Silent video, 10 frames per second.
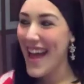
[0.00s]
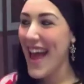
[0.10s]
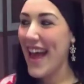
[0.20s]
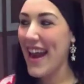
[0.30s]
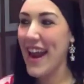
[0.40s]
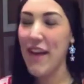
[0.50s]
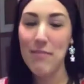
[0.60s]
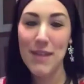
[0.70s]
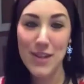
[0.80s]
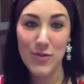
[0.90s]
and I
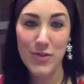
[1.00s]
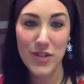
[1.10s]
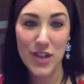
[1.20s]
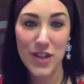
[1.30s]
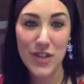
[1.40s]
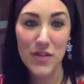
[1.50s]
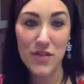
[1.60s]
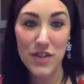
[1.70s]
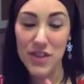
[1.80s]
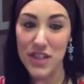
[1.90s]
have my door shut, so if
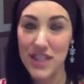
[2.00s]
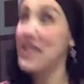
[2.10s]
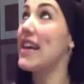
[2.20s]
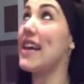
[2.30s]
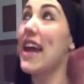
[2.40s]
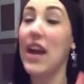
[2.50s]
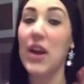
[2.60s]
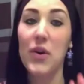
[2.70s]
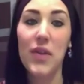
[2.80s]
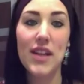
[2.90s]
there's a slight
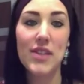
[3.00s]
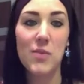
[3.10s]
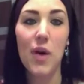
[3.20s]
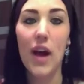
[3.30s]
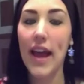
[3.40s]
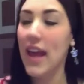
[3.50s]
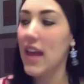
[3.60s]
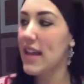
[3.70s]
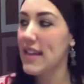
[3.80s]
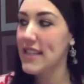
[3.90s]
echo, that's why.
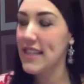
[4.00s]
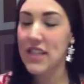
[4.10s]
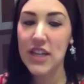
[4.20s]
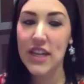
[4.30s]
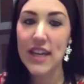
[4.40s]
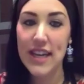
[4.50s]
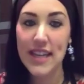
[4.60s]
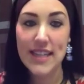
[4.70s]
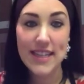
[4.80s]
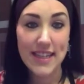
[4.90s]

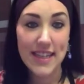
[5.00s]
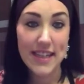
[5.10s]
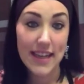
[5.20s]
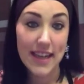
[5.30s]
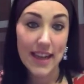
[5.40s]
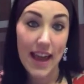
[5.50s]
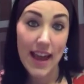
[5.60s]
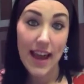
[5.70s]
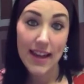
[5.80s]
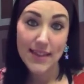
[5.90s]
CJ is teething
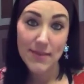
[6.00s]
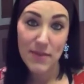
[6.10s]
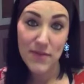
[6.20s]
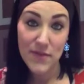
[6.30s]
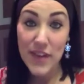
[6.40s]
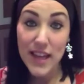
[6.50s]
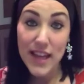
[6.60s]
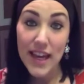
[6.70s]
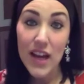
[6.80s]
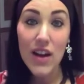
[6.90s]
and hasn't been
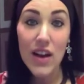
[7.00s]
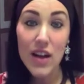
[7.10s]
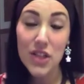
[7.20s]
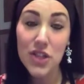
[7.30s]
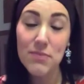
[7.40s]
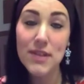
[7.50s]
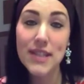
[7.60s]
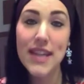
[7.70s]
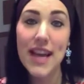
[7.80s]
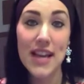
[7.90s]
feeling 100%,
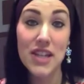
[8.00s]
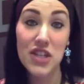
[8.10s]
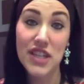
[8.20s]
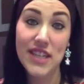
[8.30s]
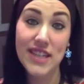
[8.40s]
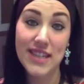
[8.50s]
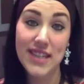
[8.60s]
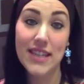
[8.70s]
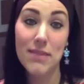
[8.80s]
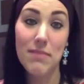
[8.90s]
and she's
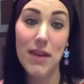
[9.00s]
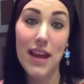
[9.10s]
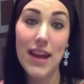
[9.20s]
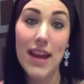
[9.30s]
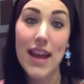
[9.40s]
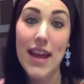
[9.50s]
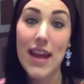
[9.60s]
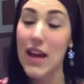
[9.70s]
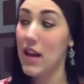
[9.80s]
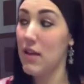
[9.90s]
still in bed.
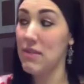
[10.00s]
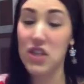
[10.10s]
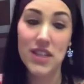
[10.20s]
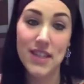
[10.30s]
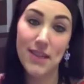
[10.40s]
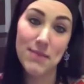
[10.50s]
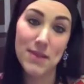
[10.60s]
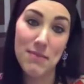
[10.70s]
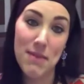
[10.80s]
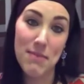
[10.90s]
Um, and she sleeps
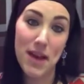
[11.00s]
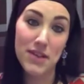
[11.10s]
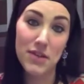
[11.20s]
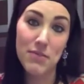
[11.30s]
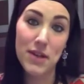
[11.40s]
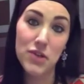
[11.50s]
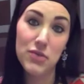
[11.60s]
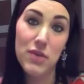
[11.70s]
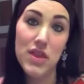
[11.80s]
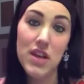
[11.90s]
in my master
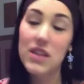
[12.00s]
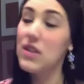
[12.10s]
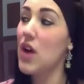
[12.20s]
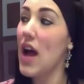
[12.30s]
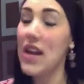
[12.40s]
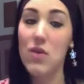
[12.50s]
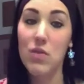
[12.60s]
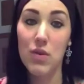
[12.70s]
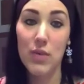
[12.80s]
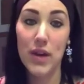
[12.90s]
bedroom with us, so I don't
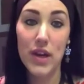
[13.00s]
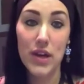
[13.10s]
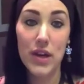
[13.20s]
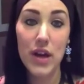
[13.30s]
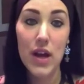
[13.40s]
want to wake her